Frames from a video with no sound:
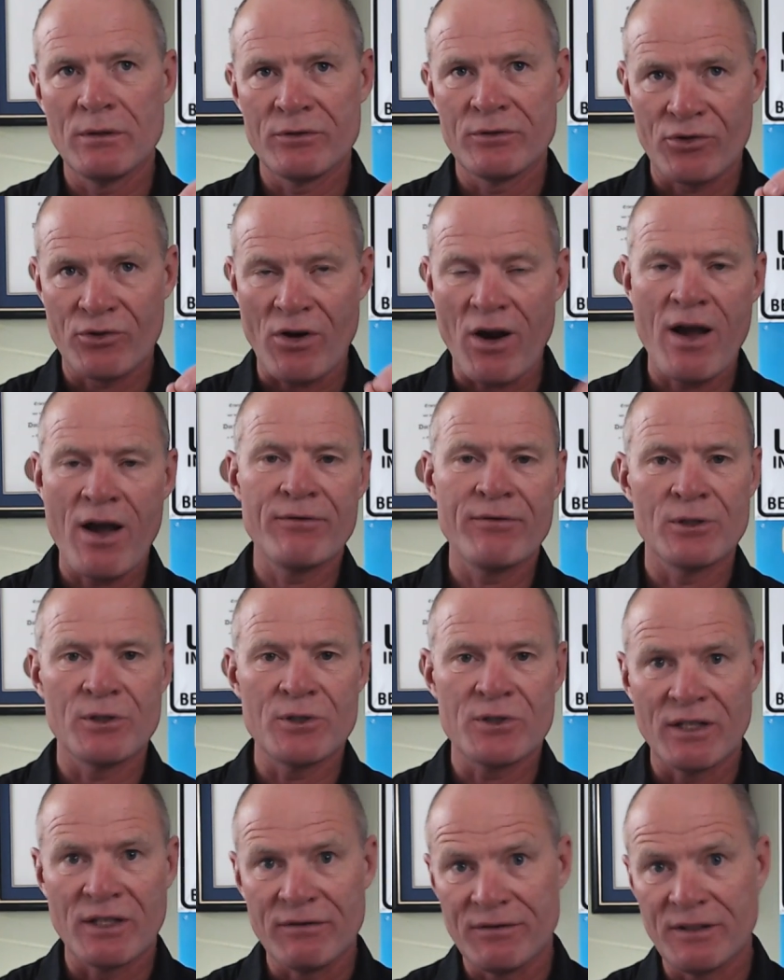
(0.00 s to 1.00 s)

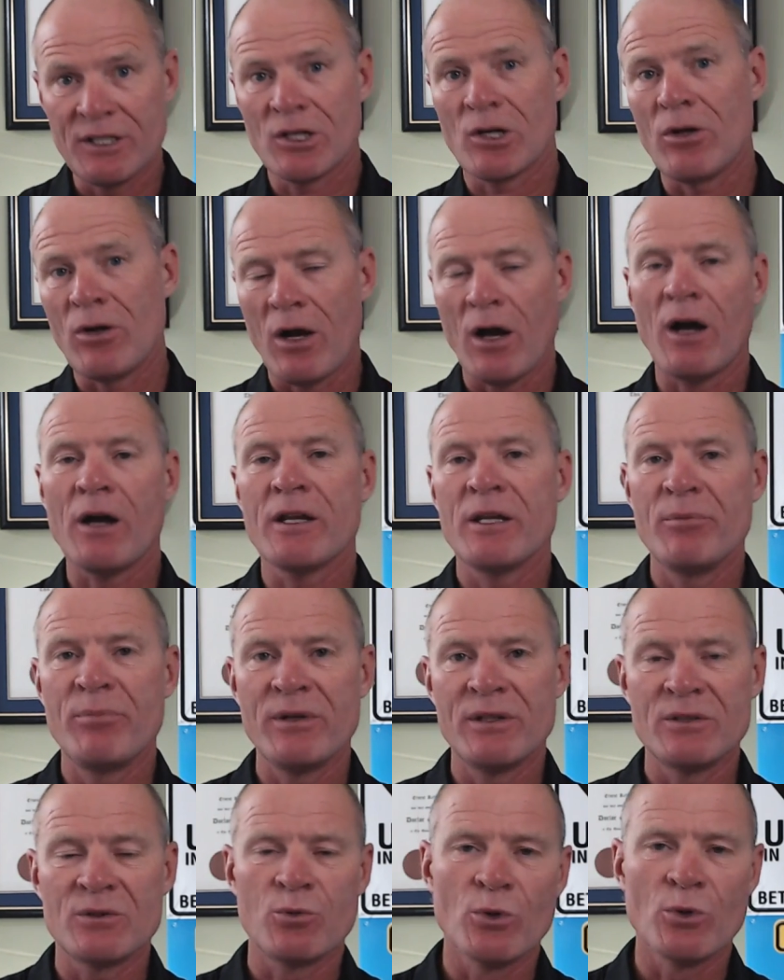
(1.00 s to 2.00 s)
drivers and vehicle
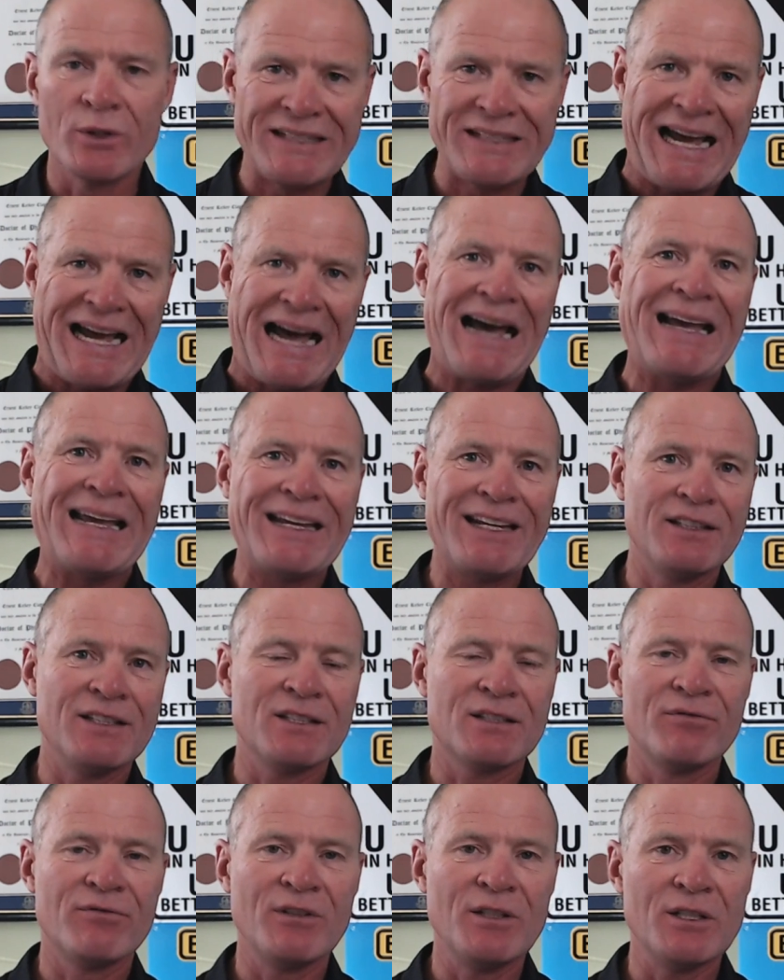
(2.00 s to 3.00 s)
occupants were dying in
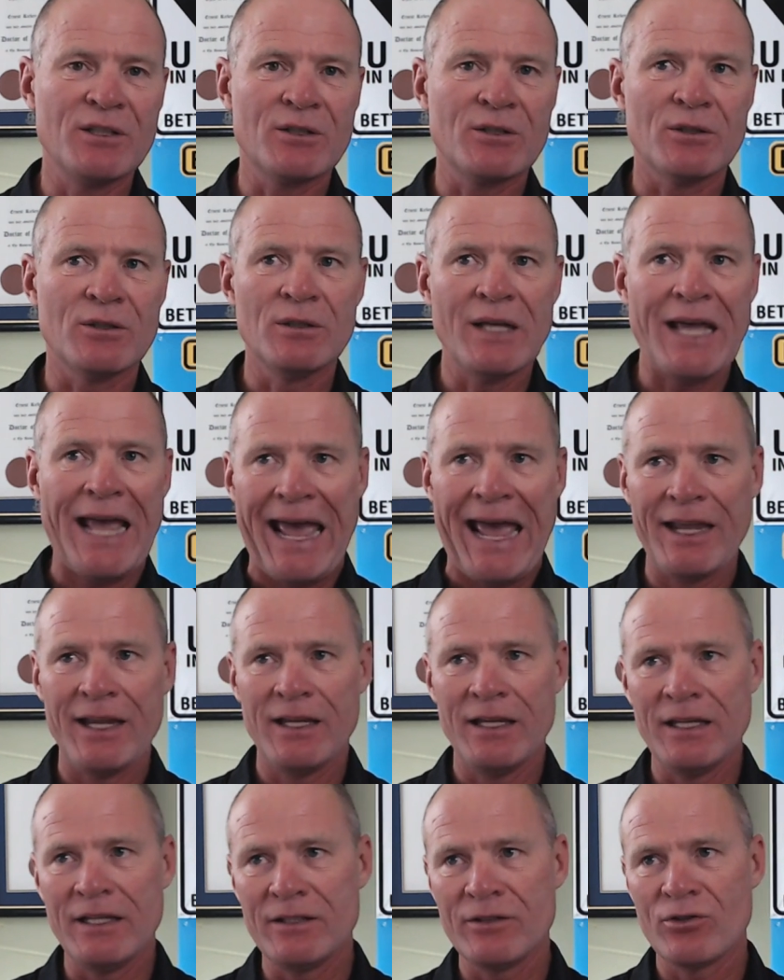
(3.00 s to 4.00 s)
this vehicle
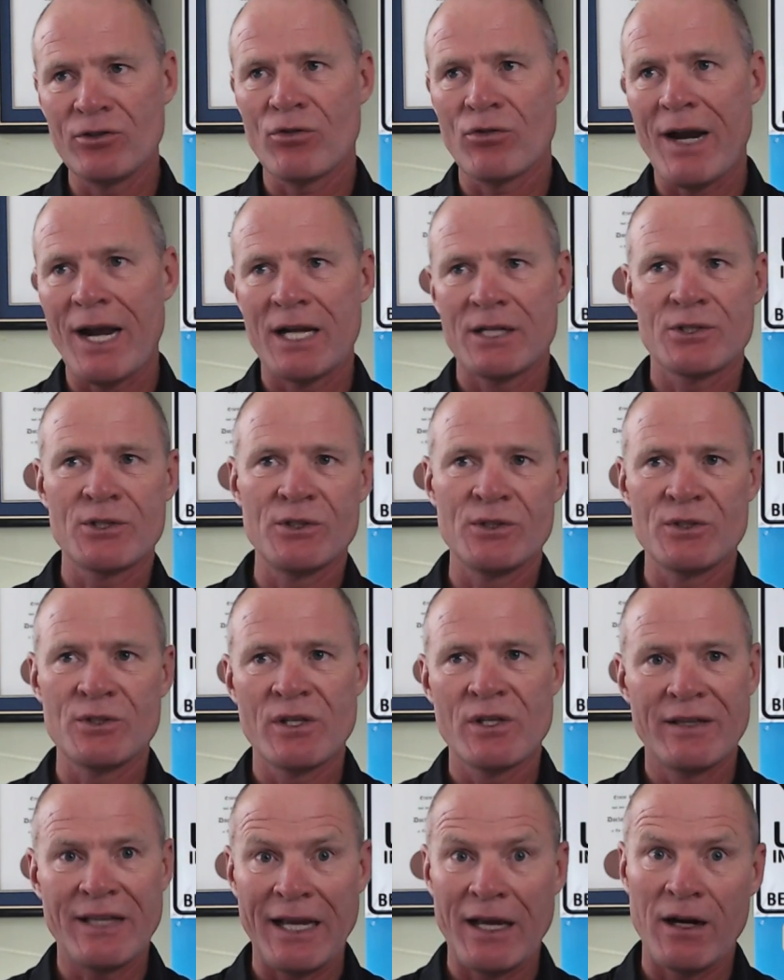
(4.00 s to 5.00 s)
in crashes
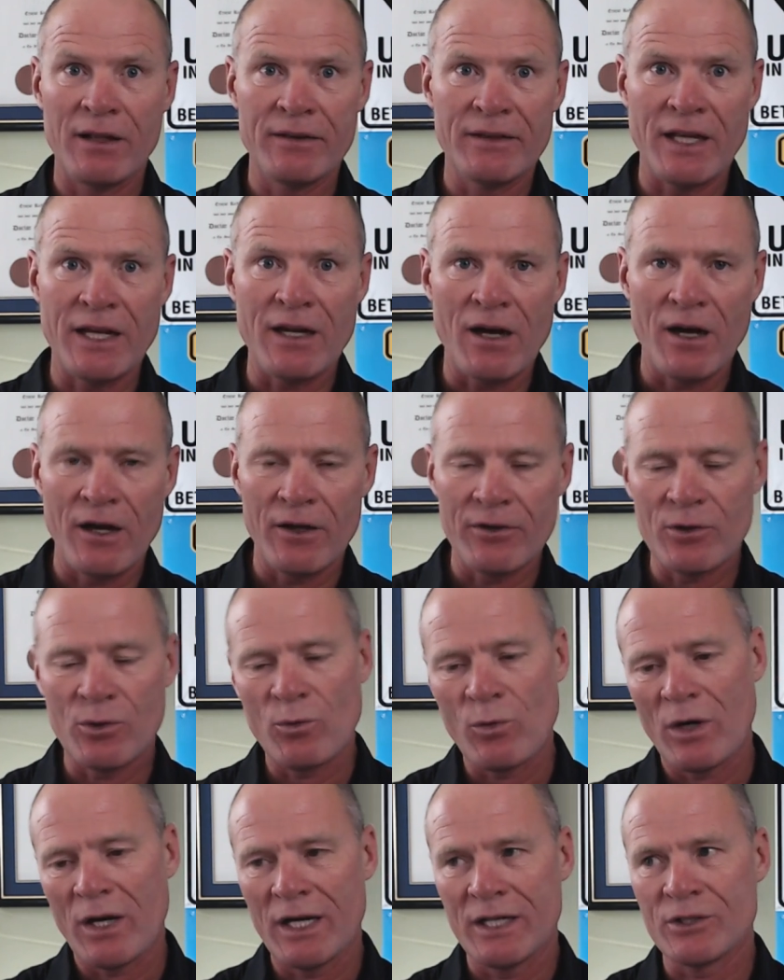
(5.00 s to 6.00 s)
that they
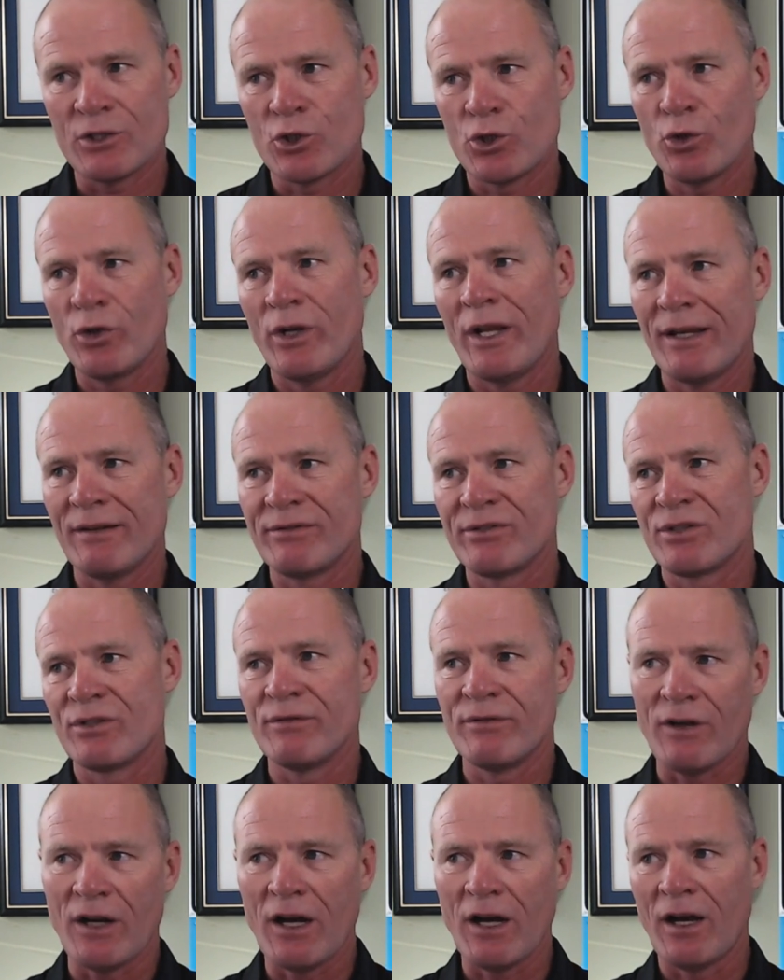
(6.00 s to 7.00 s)
otherwise should have
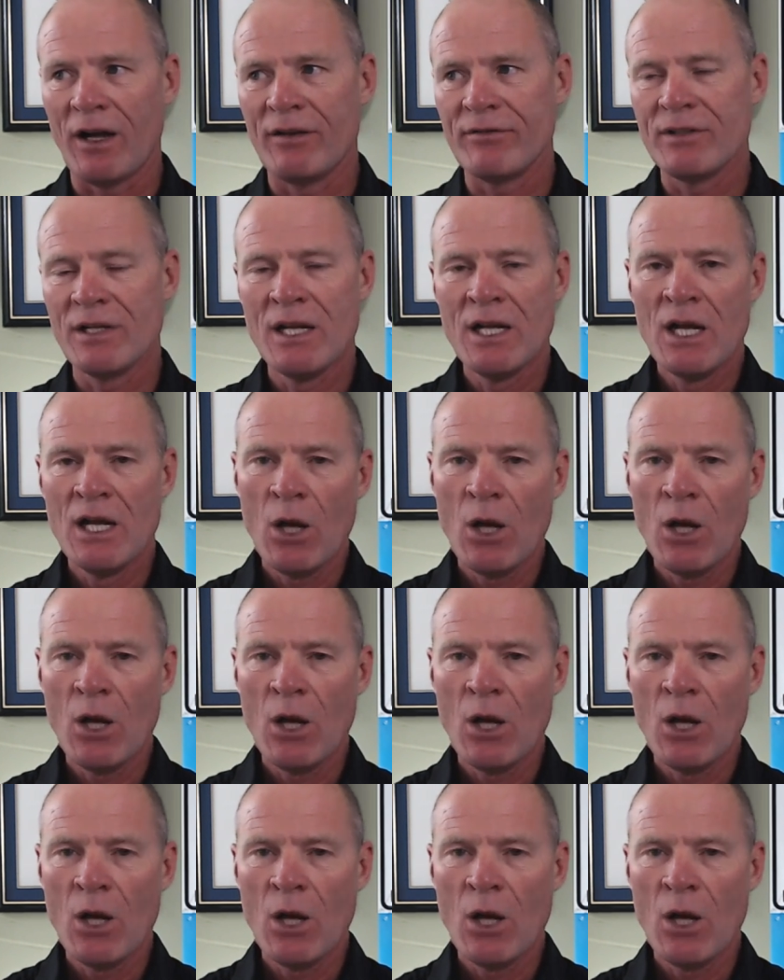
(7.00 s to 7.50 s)
survived.